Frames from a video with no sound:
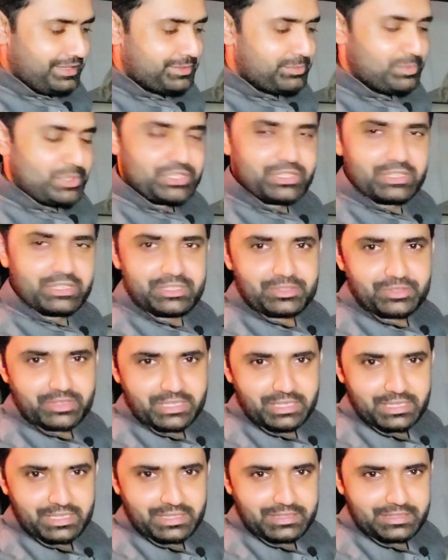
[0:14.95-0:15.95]
a special
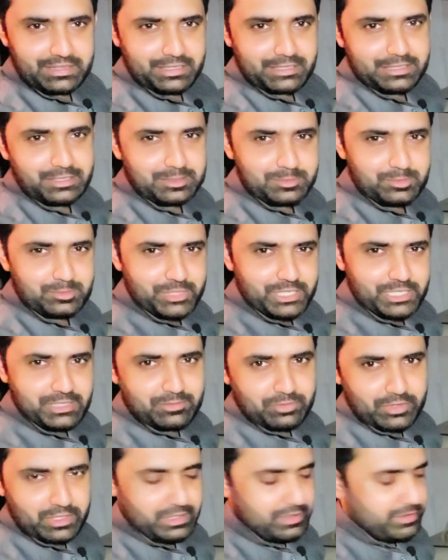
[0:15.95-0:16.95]
tray that is
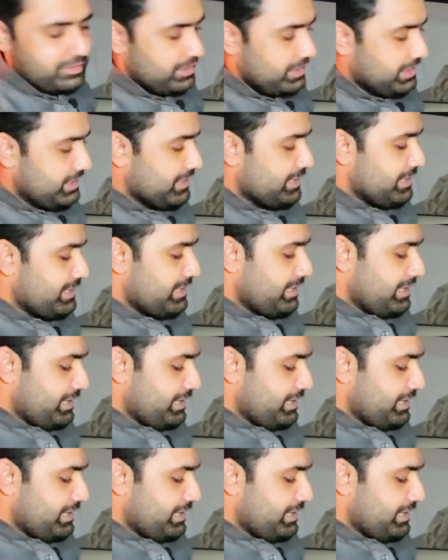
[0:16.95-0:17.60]
made for a car.